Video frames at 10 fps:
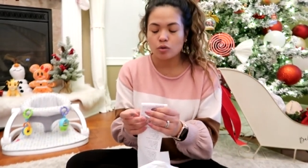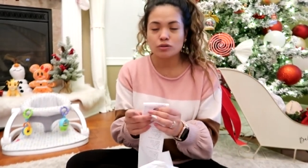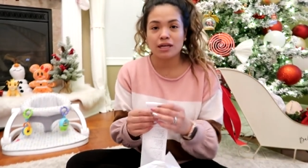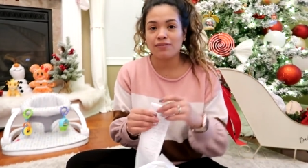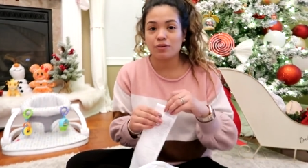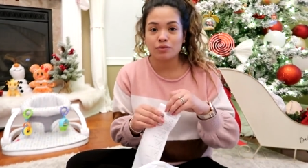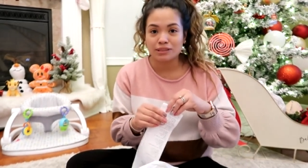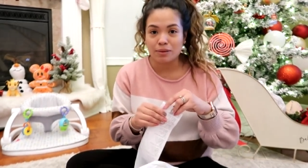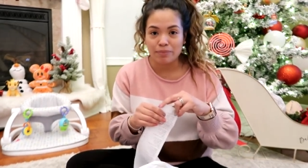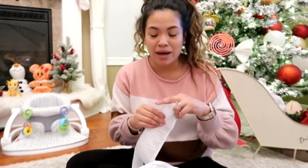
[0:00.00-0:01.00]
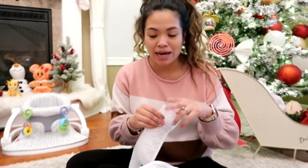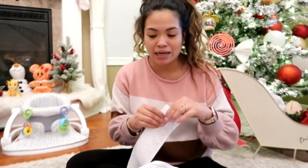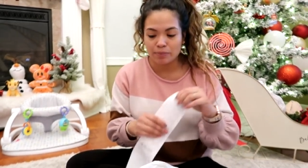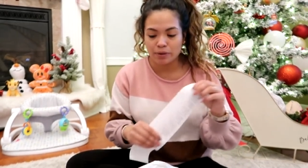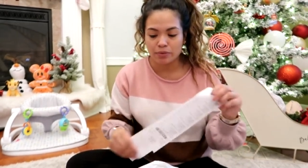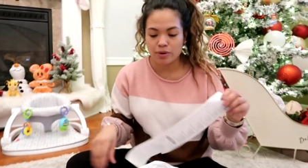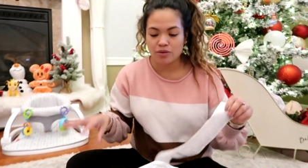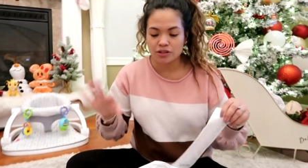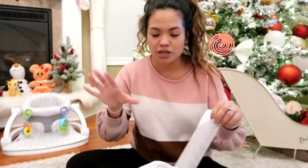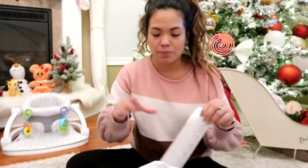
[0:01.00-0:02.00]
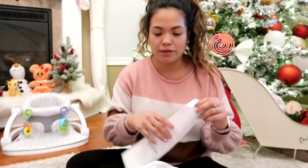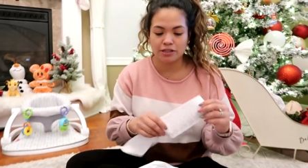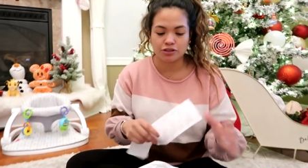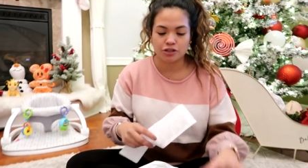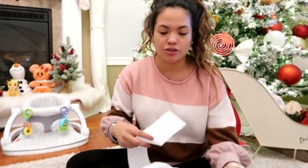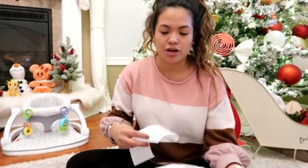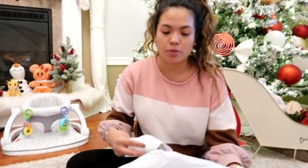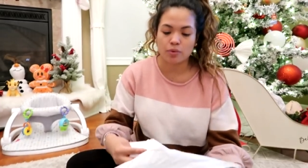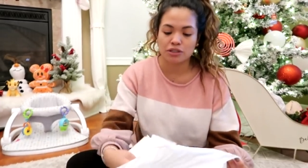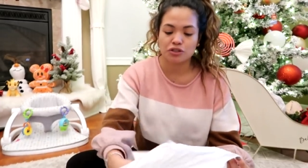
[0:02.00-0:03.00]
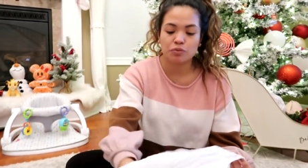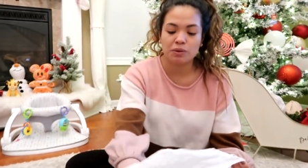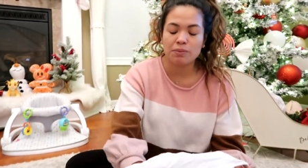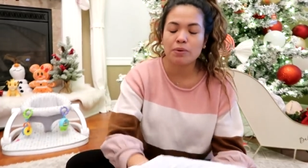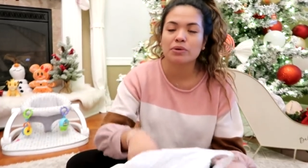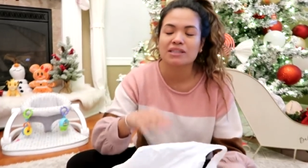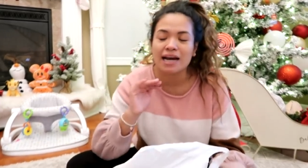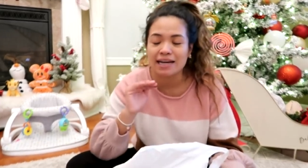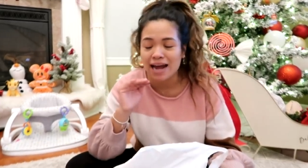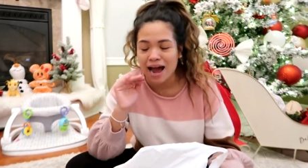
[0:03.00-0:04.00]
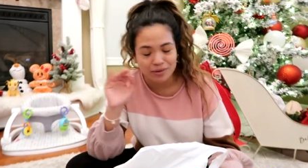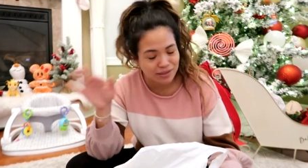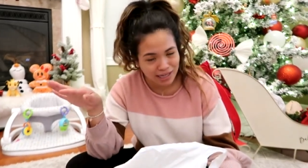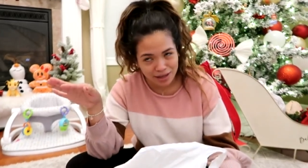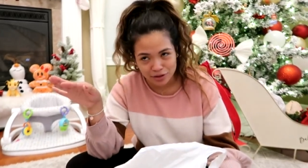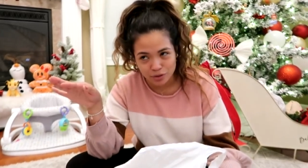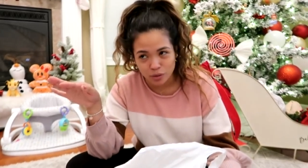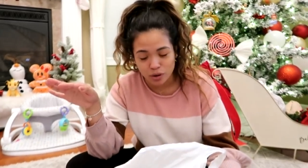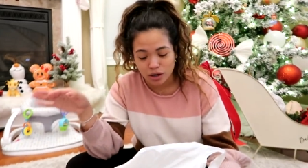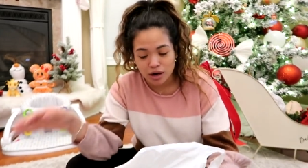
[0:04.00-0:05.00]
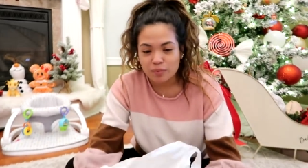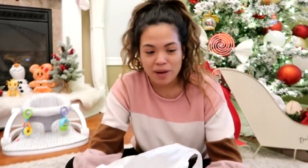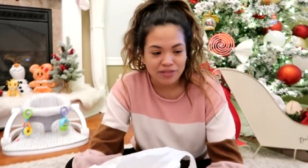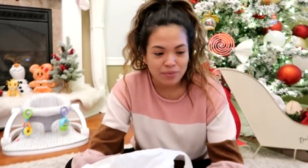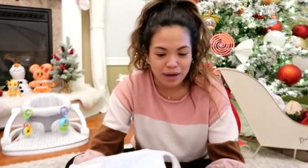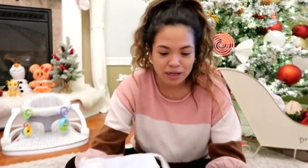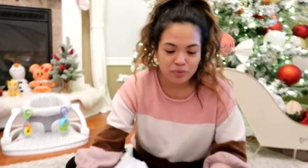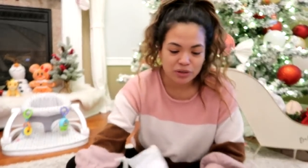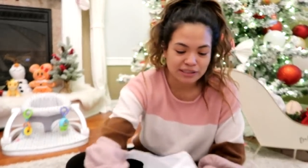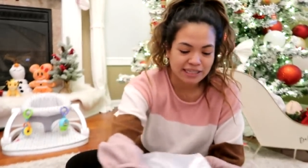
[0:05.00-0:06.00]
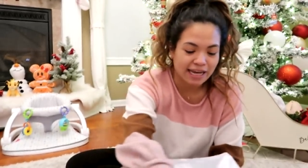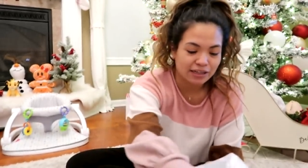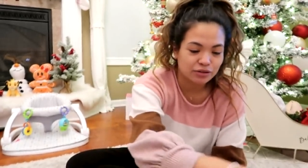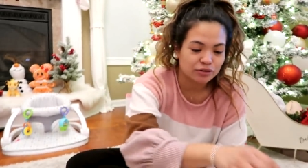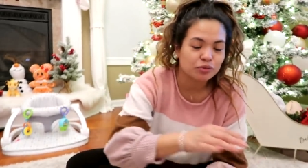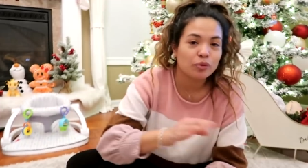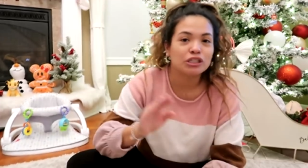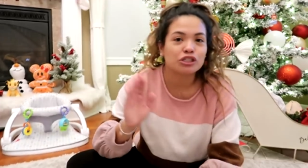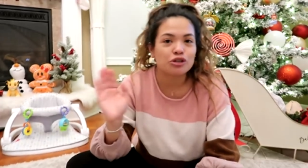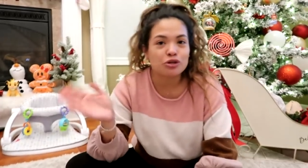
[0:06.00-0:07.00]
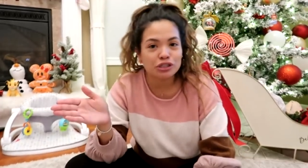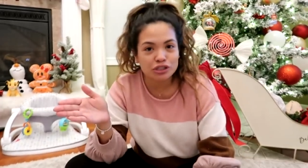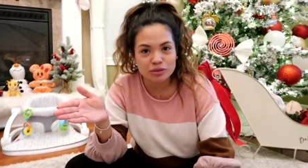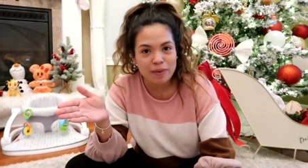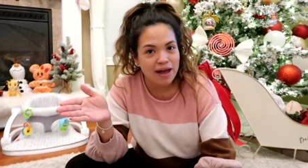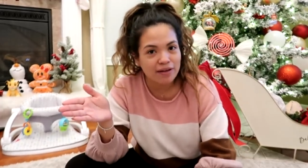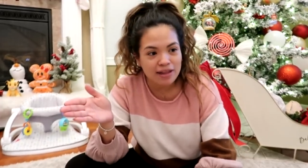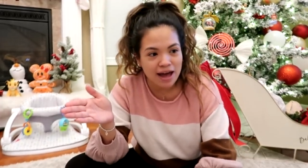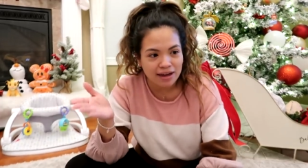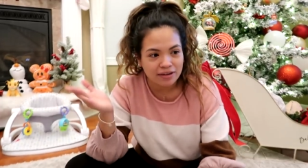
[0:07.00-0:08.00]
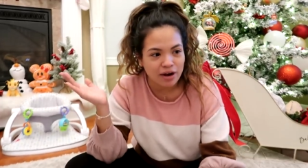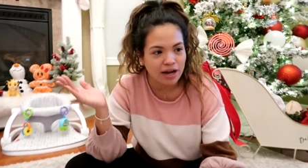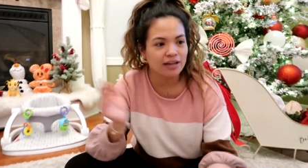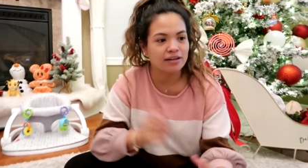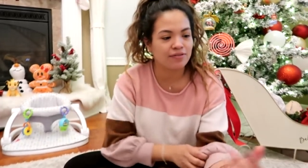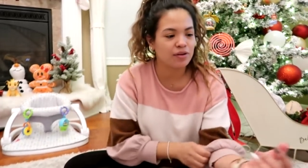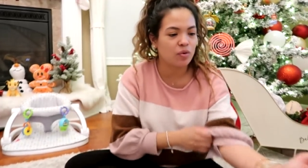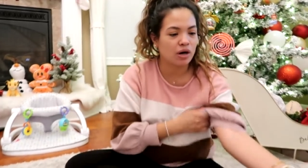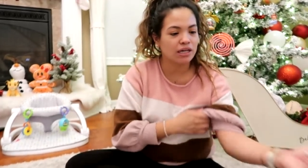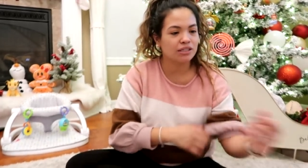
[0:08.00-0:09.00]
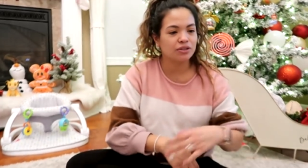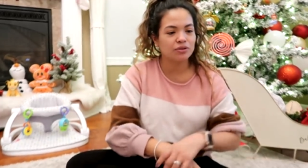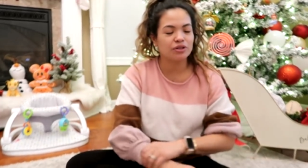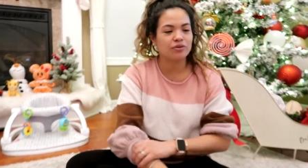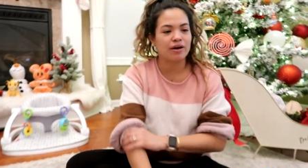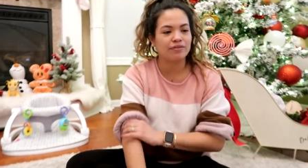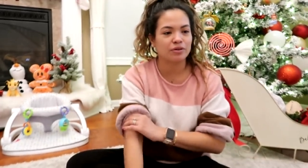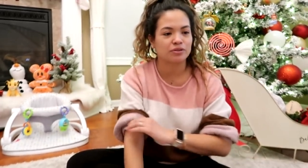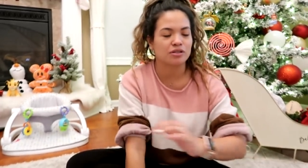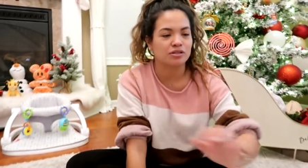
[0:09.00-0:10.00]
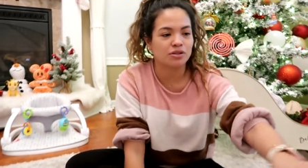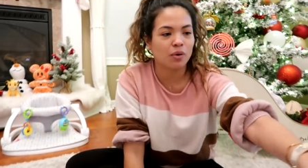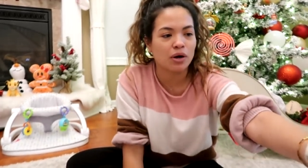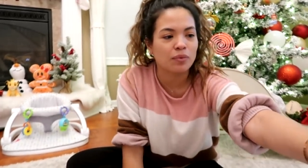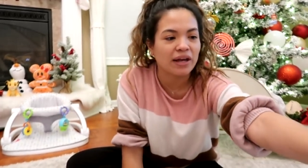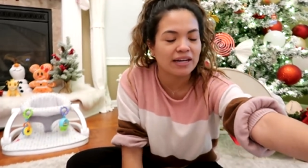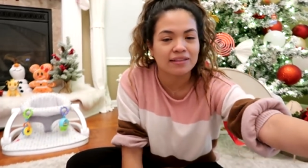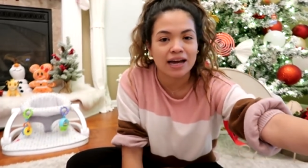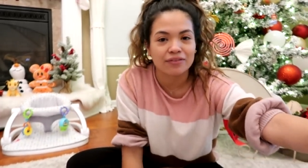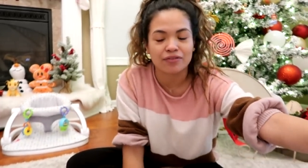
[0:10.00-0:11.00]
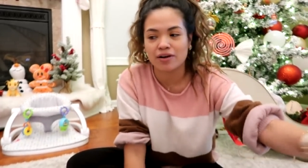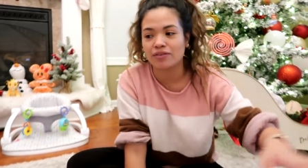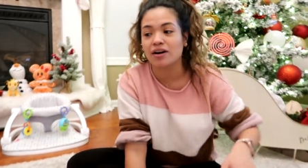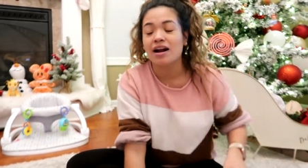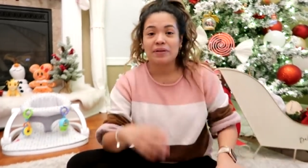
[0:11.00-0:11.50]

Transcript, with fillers: Old Navy wasn't bad, but around the shopping district that I went to, people were lined outside the door for Bath & Body Works candles, which you could just buy online, right? If you wanted to, you don't have to go to the store and wait in line forever.